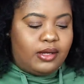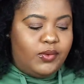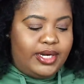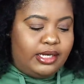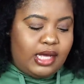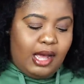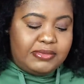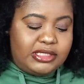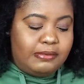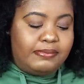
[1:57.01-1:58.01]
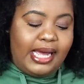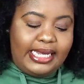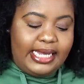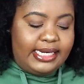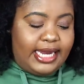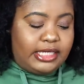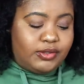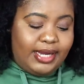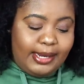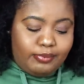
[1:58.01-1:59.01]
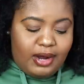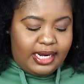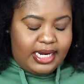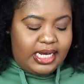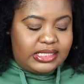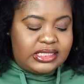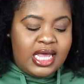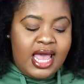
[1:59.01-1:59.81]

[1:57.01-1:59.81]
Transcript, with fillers: when it comes to buying natural hair products.